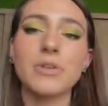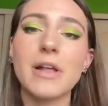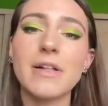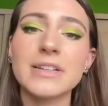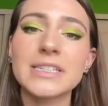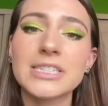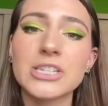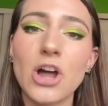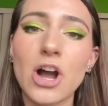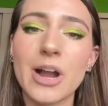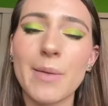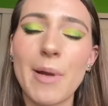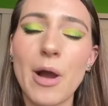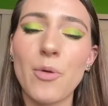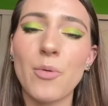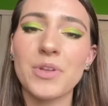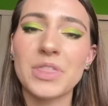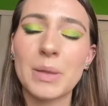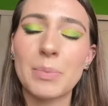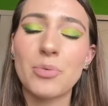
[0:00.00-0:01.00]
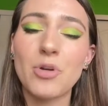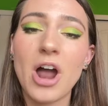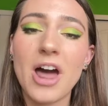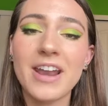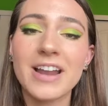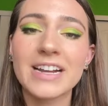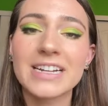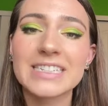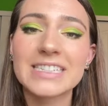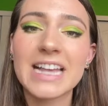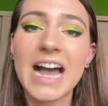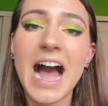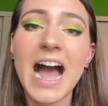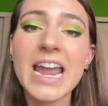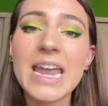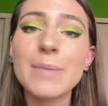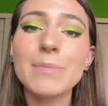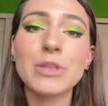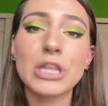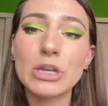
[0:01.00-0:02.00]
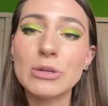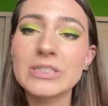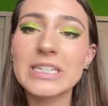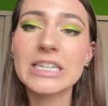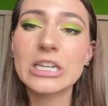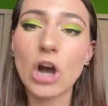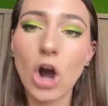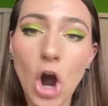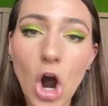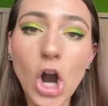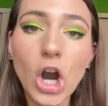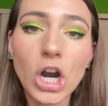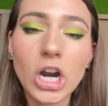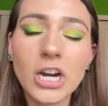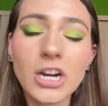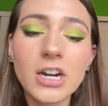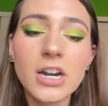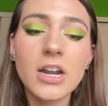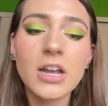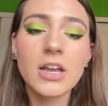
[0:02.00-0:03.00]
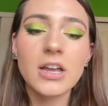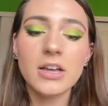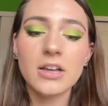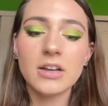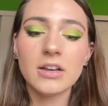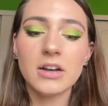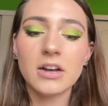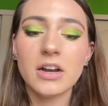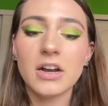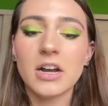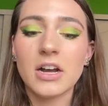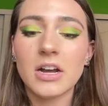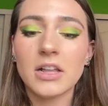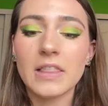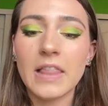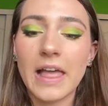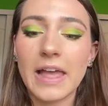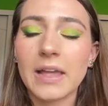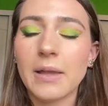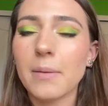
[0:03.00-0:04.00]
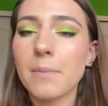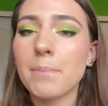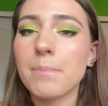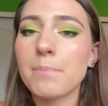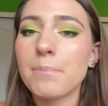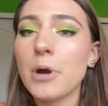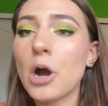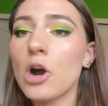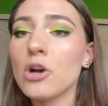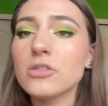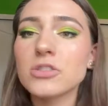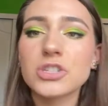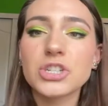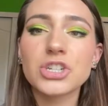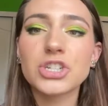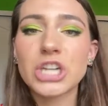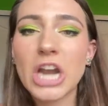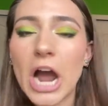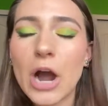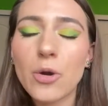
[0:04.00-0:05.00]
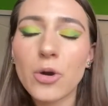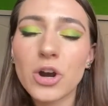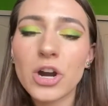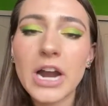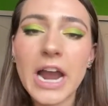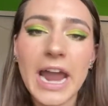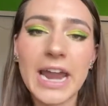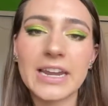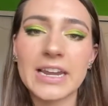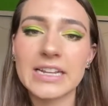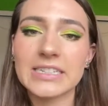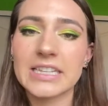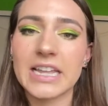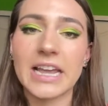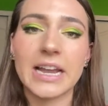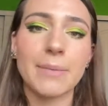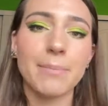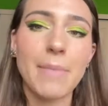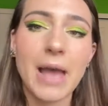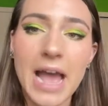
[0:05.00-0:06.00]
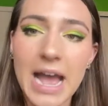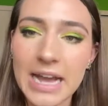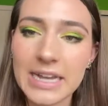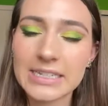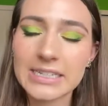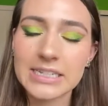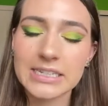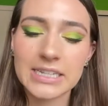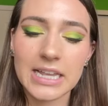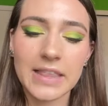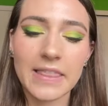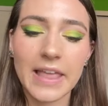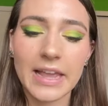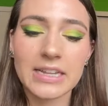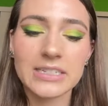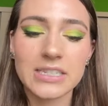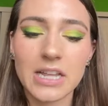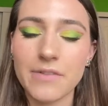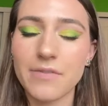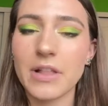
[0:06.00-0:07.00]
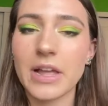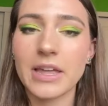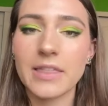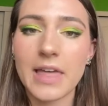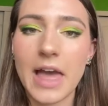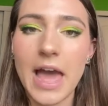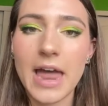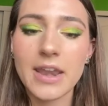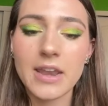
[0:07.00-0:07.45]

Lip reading: let's talk about what the products I am using are, like post shower and as like masks and like stuff like that.